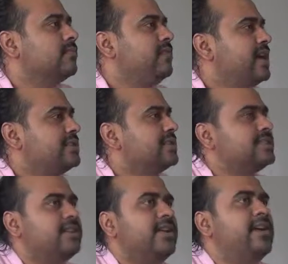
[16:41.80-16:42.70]
We are
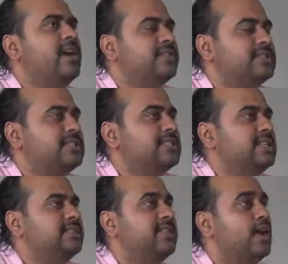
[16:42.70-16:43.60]
just running after
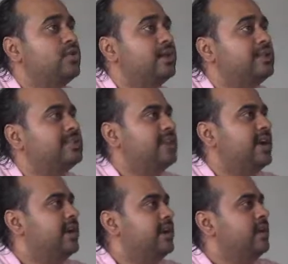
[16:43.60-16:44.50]
success without
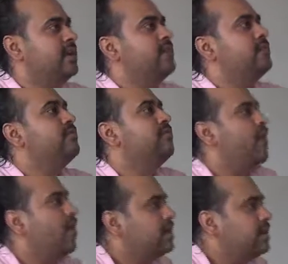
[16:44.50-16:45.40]
understanding
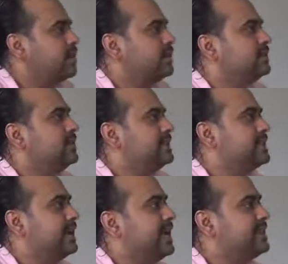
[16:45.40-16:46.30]
what this
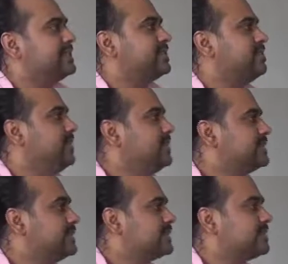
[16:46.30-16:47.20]
race
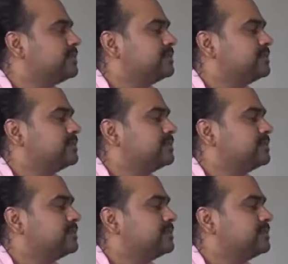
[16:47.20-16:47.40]
means.